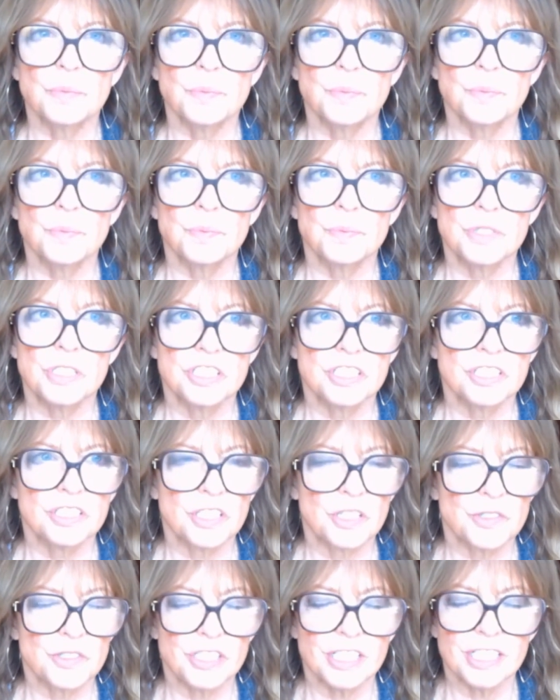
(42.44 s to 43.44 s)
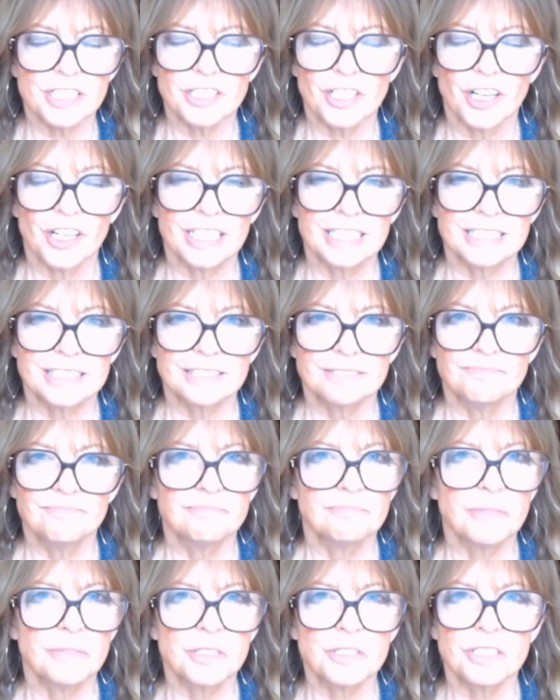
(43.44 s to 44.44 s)
so she taught
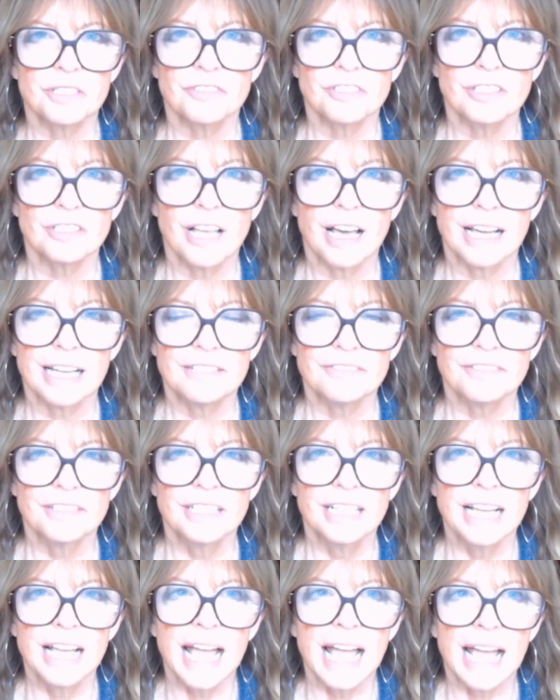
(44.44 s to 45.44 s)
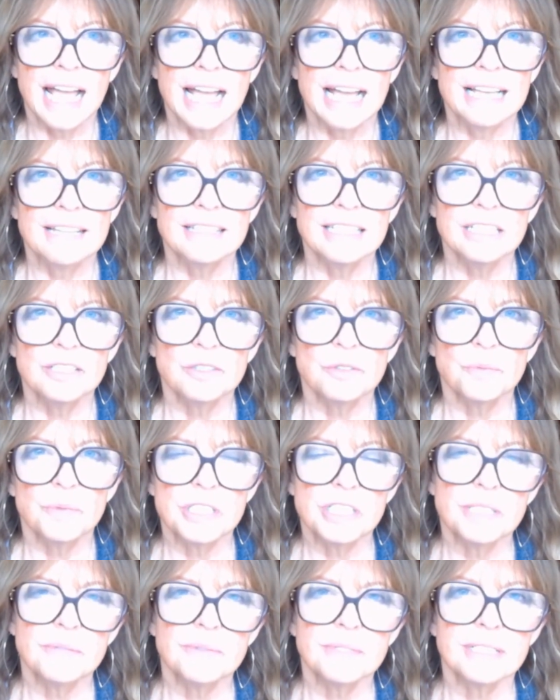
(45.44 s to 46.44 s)
most of her life, and then when she
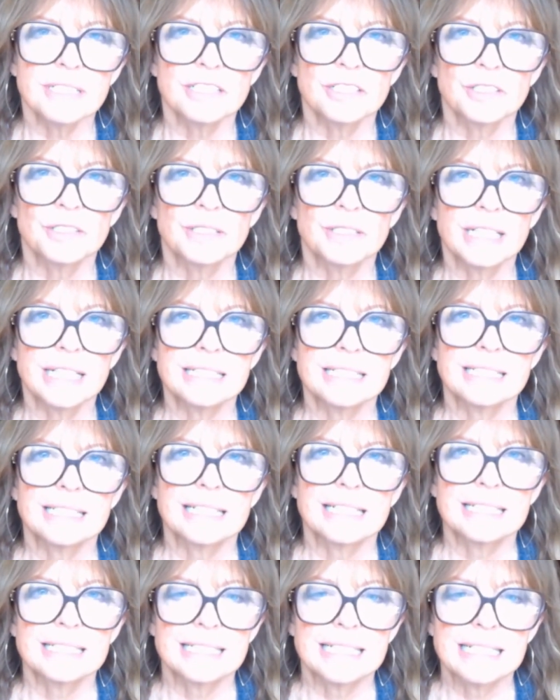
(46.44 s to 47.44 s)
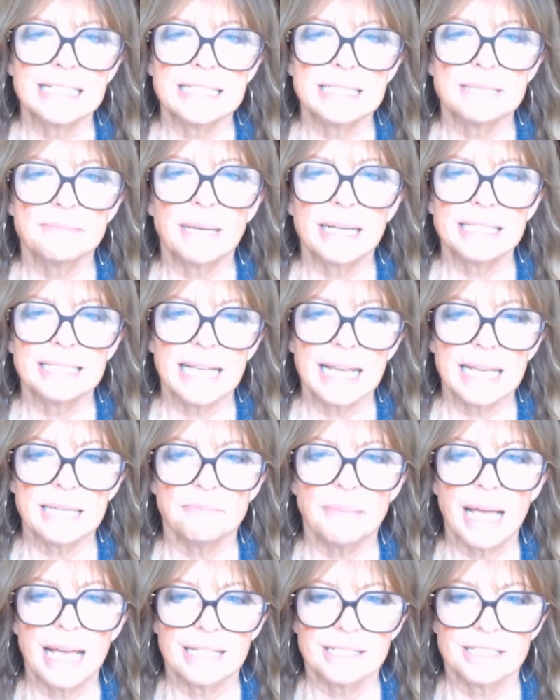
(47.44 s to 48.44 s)
was in her late 60s, my dad
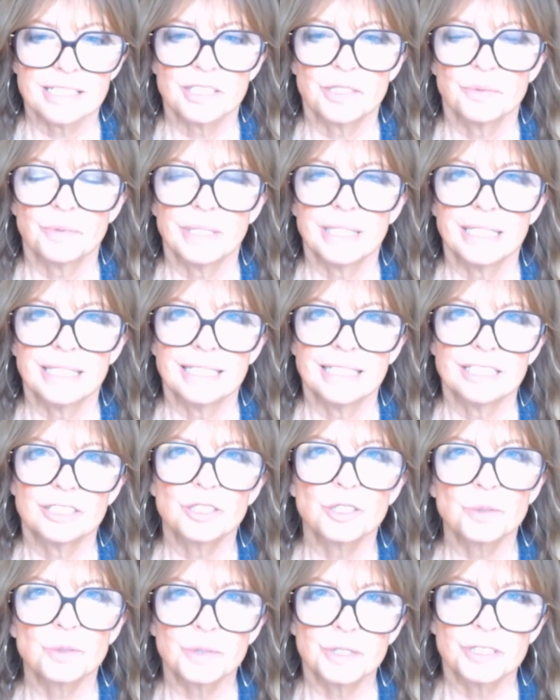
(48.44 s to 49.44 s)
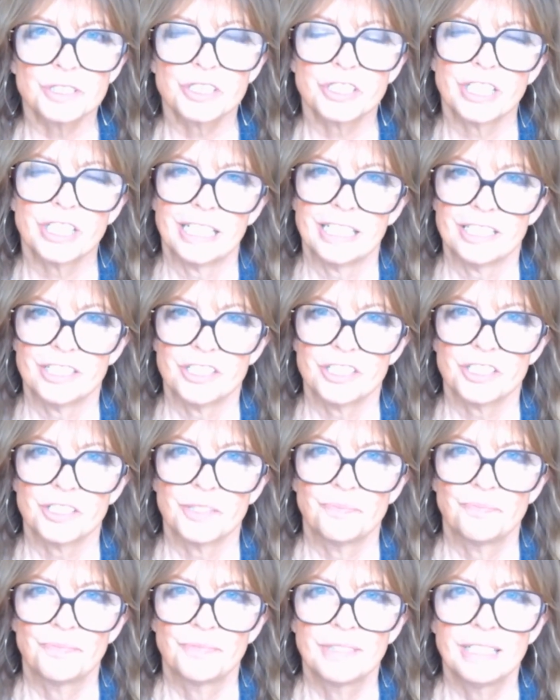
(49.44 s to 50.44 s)
passed away and her world changed.
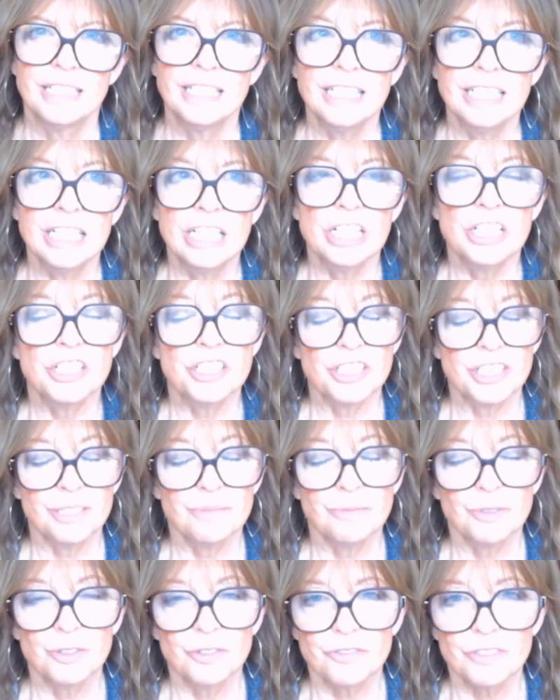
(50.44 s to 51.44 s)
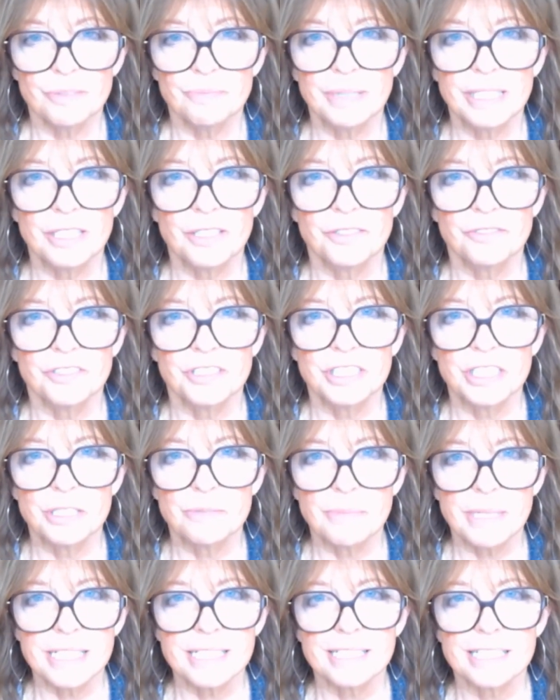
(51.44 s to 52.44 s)
She moved to be over near my
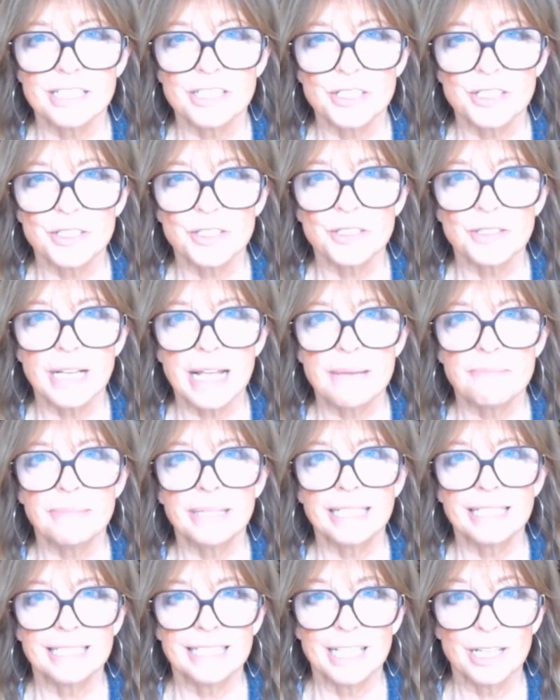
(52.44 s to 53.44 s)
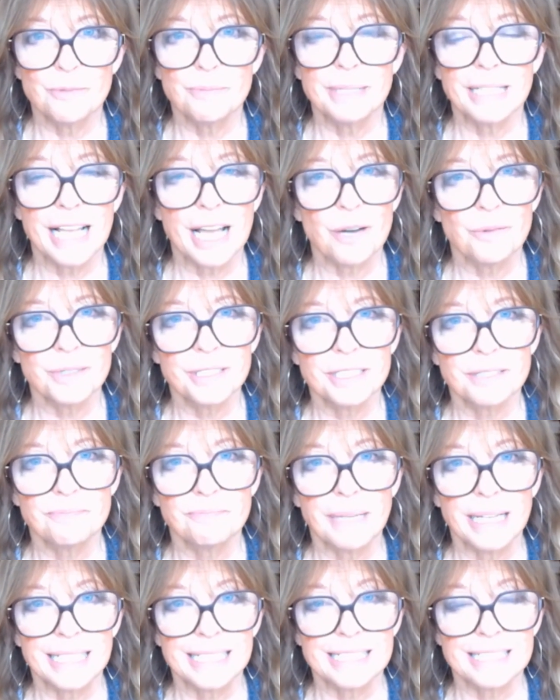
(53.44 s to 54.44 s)
sister and began helping out with
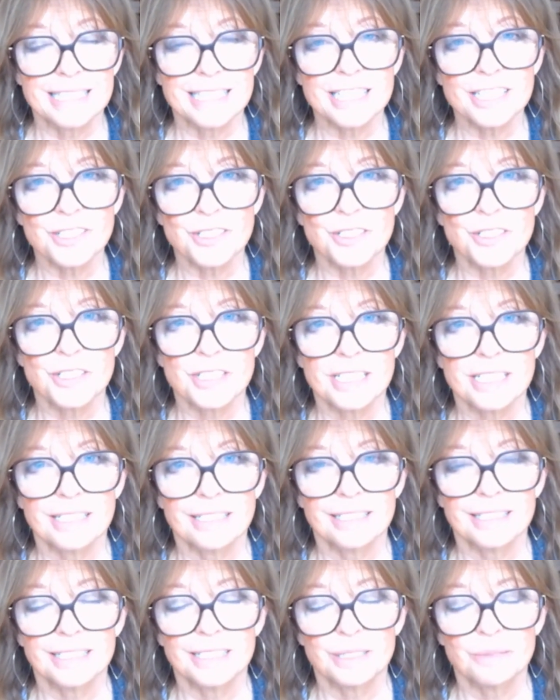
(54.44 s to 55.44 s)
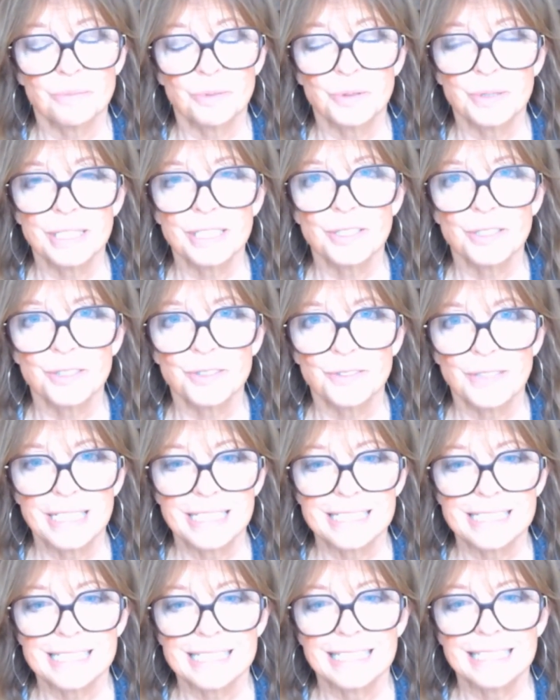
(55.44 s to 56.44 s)
my sister's little boy, her
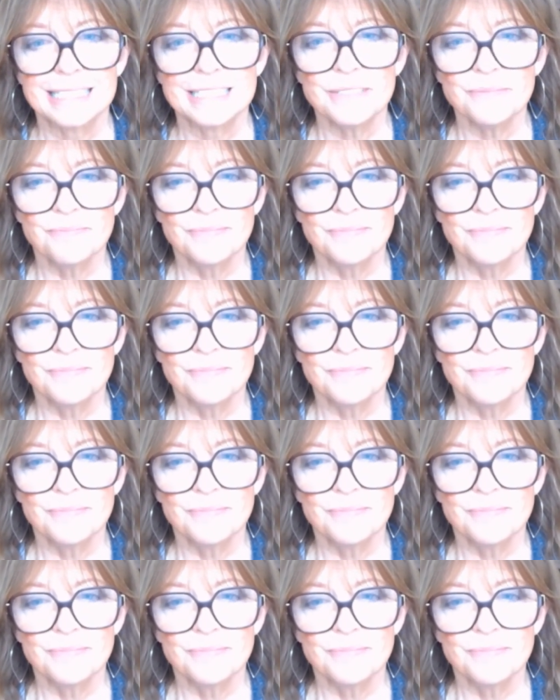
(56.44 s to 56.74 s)
grandson.